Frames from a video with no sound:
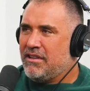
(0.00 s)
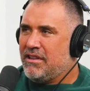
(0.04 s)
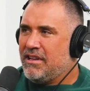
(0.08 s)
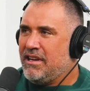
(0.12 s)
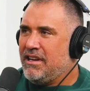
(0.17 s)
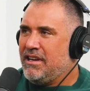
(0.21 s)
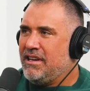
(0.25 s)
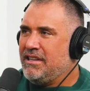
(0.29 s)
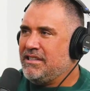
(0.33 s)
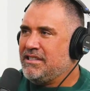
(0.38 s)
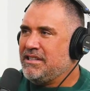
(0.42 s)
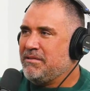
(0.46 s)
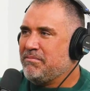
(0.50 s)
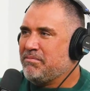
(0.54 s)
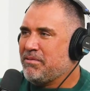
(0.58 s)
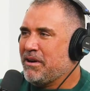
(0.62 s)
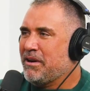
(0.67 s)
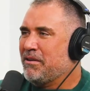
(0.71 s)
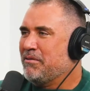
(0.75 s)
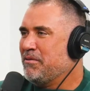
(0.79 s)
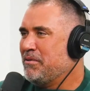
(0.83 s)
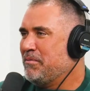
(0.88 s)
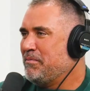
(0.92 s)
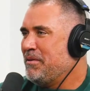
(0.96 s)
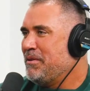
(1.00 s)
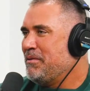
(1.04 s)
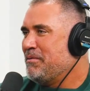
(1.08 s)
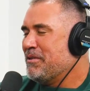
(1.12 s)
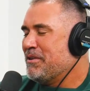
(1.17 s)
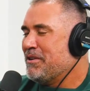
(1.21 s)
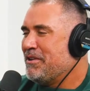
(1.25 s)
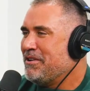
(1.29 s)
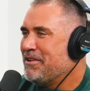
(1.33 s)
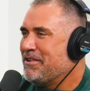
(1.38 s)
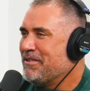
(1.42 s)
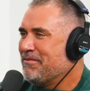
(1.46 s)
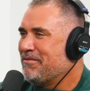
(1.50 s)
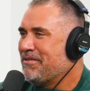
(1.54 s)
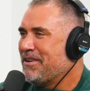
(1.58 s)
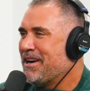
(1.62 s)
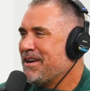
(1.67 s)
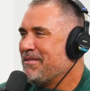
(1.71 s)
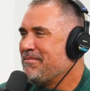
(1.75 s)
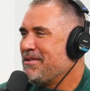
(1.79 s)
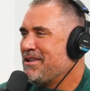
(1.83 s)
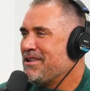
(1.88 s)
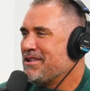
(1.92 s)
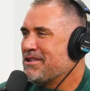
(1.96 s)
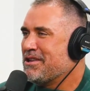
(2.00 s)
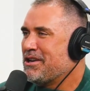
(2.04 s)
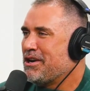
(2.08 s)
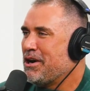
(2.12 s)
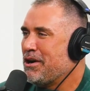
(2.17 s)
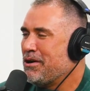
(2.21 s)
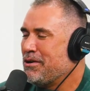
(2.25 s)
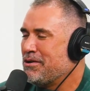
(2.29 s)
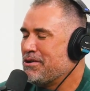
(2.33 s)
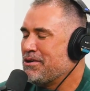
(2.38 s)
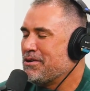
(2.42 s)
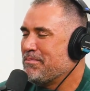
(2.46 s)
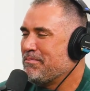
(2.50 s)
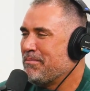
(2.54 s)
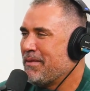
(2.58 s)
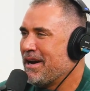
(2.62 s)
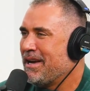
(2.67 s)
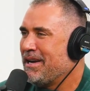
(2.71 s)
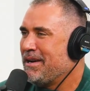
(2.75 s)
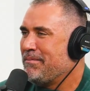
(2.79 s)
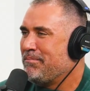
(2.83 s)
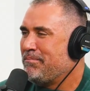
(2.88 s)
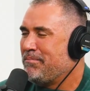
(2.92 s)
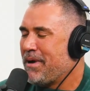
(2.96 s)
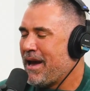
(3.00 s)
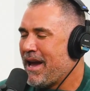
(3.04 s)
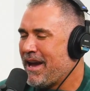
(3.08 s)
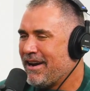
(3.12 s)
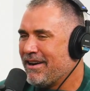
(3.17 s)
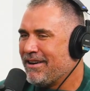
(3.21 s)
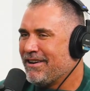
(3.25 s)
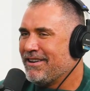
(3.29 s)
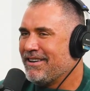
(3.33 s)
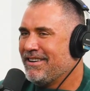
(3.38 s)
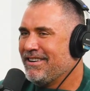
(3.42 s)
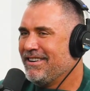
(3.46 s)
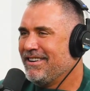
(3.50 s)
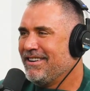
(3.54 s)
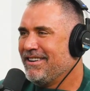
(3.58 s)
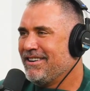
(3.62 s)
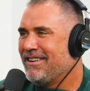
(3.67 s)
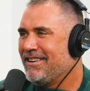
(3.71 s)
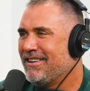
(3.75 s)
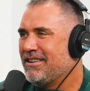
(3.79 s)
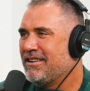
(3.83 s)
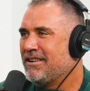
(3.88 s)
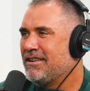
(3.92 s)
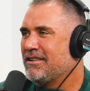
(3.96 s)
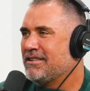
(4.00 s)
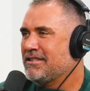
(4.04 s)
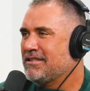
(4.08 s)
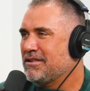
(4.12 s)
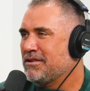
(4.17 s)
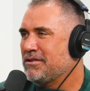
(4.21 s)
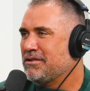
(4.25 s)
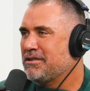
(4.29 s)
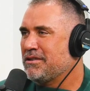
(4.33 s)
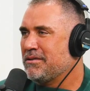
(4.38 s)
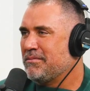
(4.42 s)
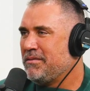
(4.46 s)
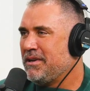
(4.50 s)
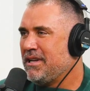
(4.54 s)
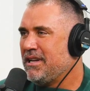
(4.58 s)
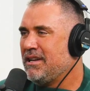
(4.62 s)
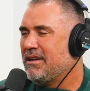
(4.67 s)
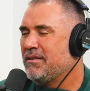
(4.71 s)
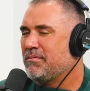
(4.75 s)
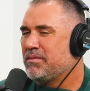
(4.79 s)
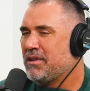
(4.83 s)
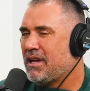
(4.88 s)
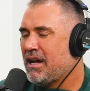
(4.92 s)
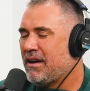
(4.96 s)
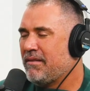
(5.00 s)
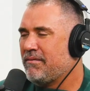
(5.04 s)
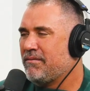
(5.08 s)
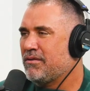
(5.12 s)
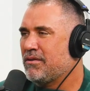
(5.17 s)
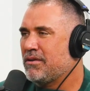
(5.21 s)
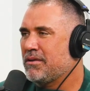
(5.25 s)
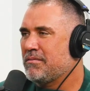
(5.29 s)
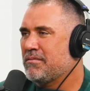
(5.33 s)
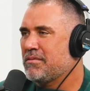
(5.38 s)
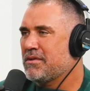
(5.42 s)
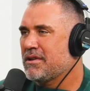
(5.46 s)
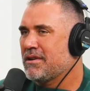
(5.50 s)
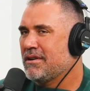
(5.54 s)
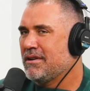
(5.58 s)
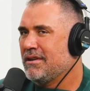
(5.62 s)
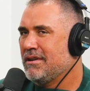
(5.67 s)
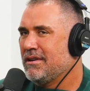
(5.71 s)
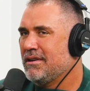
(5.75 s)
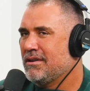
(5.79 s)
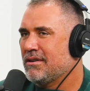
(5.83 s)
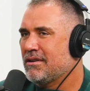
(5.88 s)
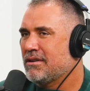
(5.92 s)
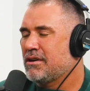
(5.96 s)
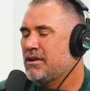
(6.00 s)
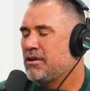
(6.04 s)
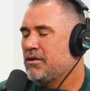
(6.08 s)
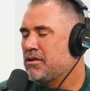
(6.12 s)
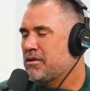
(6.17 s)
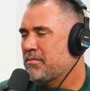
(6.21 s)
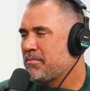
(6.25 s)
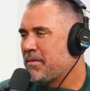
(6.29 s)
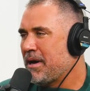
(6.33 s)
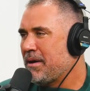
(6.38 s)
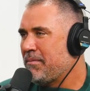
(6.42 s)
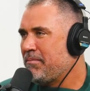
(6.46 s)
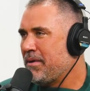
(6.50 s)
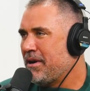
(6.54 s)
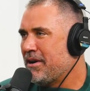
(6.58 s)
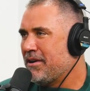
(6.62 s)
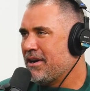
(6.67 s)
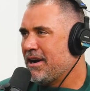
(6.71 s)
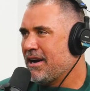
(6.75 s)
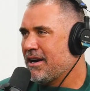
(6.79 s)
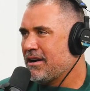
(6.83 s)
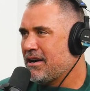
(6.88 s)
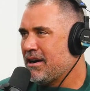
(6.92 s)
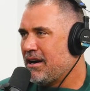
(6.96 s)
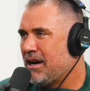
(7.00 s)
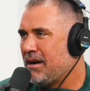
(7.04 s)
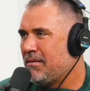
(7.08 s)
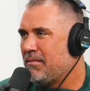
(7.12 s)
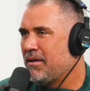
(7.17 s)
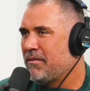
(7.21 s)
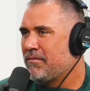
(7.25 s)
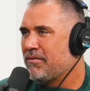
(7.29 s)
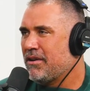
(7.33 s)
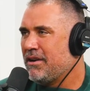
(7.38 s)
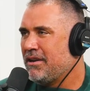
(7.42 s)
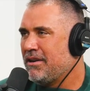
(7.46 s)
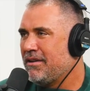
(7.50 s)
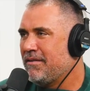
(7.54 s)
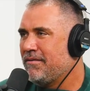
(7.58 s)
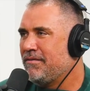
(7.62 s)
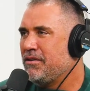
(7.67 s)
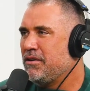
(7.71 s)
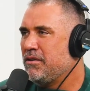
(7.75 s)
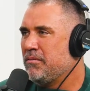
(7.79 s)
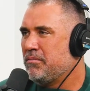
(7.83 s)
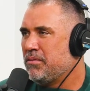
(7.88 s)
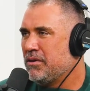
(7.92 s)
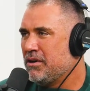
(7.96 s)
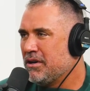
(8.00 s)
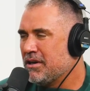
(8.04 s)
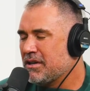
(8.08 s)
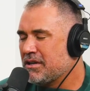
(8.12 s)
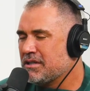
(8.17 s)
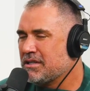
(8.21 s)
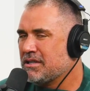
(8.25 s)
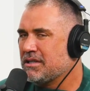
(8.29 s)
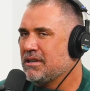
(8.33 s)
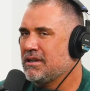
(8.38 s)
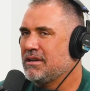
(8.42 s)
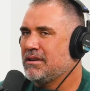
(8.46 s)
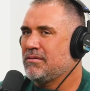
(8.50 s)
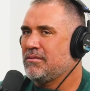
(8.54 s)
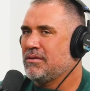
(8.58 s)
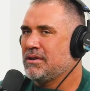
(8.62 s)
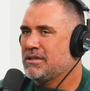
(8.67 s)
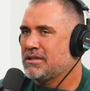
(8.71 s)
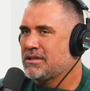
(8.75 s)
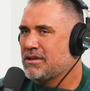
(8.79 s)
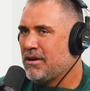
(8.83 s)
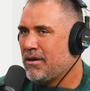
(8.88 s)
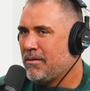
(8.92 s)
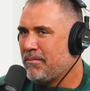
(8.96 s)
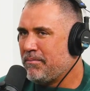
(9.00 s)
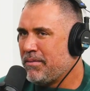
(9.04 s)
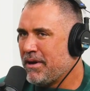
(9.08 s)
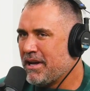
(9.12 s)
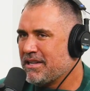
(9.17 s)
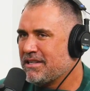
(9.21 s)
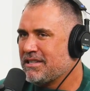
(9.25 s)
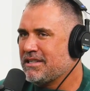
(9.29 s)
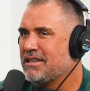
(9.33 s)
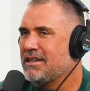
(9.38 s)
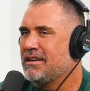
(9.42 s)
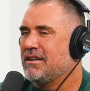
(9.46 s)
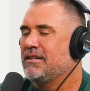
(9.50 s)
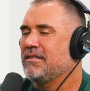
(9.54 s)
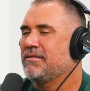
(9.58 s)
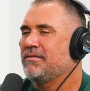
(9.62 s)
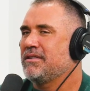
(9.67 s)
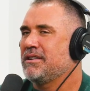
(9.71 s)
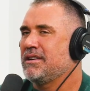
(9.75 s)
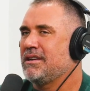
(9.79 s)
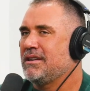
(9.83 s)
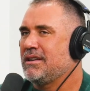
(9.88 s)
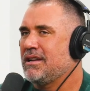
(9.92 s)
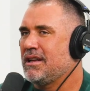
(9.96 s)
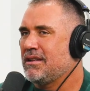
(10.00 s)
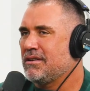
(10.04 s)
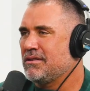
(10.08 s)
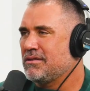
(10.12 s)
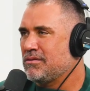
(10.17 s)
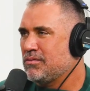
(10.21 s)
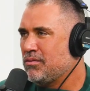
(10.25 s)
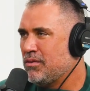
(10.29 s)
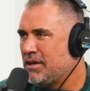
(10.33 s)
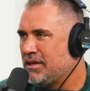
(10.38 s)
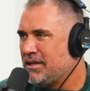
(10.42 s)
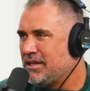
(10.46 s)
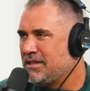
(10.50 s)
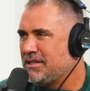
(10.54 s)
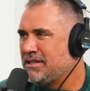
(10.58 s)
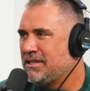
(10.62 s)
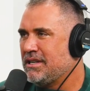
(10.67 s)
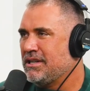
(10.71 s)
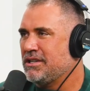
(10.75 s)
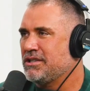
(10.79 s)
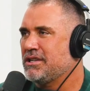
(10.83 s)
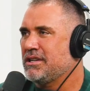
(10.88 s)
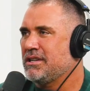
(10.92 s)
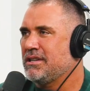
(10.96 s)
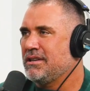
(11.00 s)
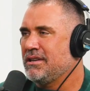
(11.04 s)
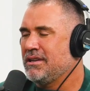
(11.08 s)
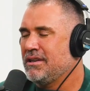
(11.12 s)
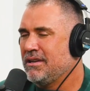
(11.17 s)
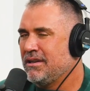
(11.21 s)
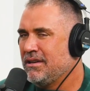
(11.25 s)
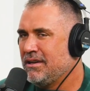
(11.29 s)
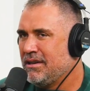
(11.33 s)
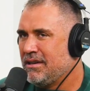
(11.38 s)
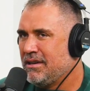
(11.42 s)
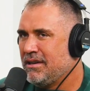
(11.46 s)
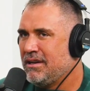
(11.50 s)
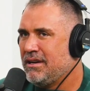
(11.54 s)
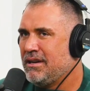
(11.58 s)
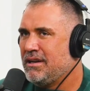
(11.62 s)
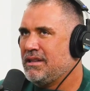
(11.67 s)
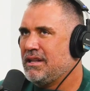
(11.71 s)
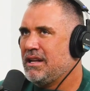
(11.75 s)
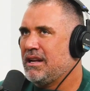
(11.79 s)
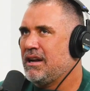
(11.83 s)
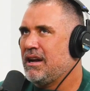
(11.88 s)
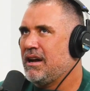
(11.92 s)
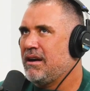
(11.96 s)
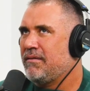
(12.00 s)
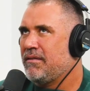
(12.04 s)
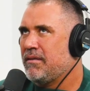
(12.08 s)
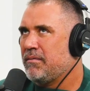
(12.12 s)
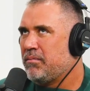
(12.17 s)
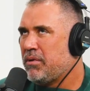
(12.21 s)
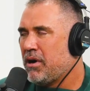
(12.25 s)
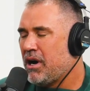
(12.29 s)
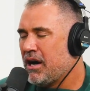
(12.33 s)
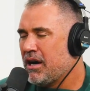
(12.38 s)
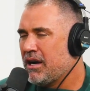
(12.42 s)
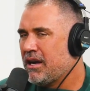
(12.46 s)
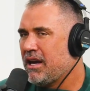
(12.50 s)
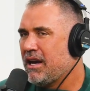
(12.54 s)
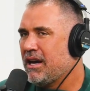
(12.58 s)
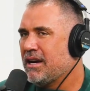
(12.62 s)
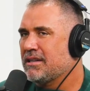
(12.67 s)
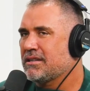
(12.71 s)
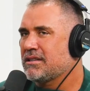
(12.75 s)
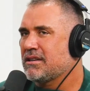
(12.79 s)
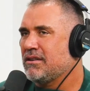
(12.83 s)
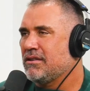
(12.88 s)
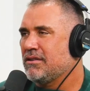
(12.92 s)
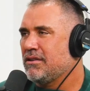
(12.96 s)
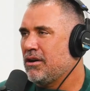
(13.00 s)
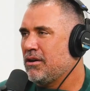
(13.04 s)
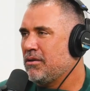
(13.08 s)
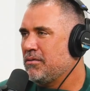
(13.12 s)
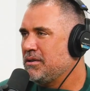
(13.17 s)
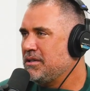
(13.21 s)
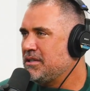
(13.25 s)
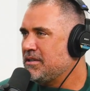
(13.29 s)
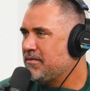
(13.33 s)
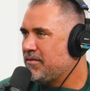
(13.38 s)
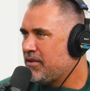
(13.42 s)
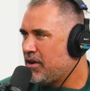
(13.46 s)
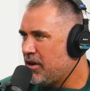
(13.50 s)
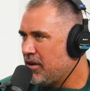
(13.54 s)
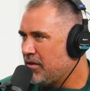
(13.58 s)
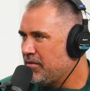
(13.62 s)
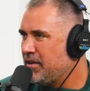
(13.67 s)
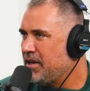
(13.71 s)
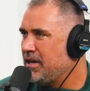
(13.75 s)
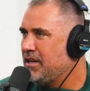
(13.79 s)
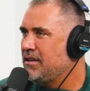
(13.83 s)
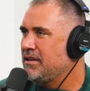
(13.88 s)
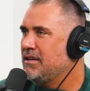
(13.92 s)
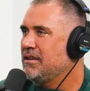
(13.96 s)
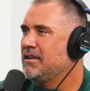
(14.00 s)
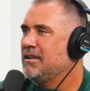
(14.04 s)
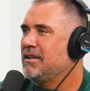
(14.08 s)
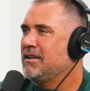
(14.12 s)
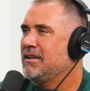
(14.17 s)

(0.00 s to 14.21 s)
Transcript: the easy part will be where you can find me is Coach Mike Bayer on all social media platforms, or coach mike bayer dot com. I've written a few books. One's called Best Self and another's One Decision. And then I have a podcast called Always Evolving,